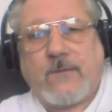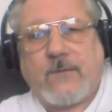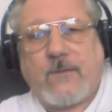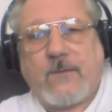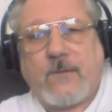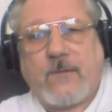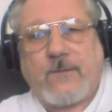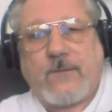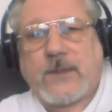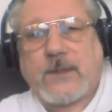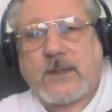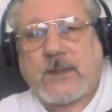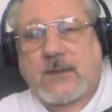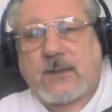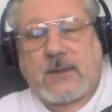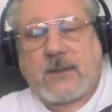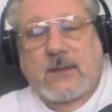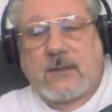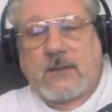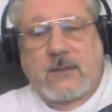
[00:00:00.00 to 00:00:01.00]

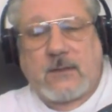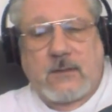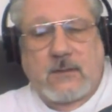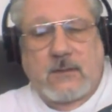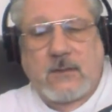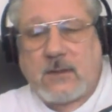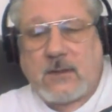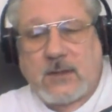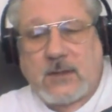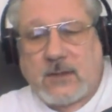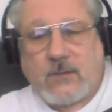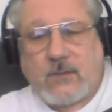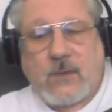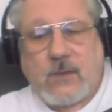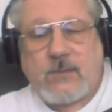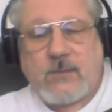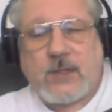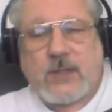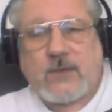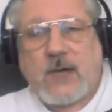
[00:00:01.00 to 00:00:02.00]
it's it's a
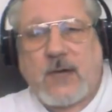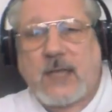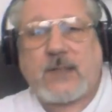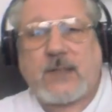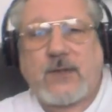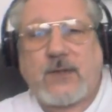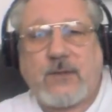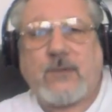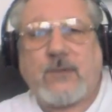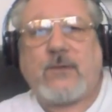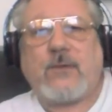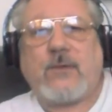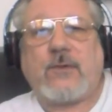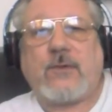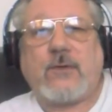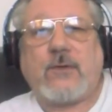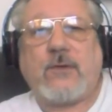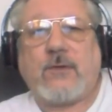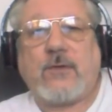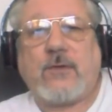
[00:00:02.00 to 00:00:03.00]
woman's right to
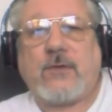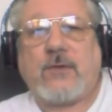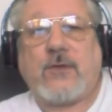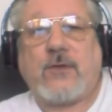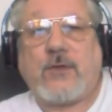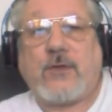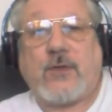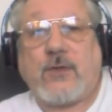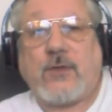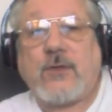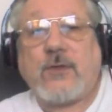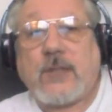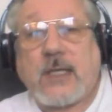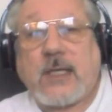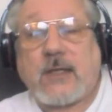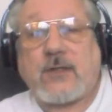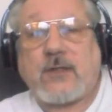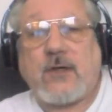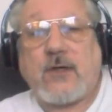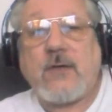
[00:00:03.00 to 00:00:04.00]
choose
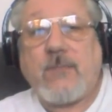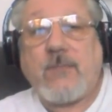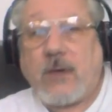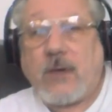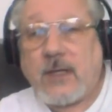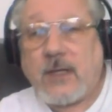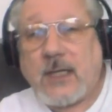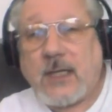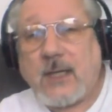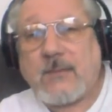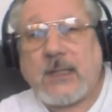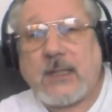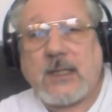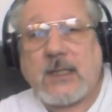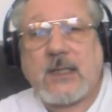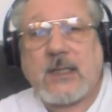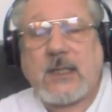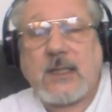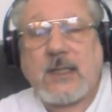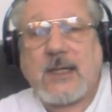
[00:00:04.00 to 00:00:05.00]
that. It's her body. I
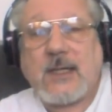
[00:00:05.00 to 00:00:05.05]
mean,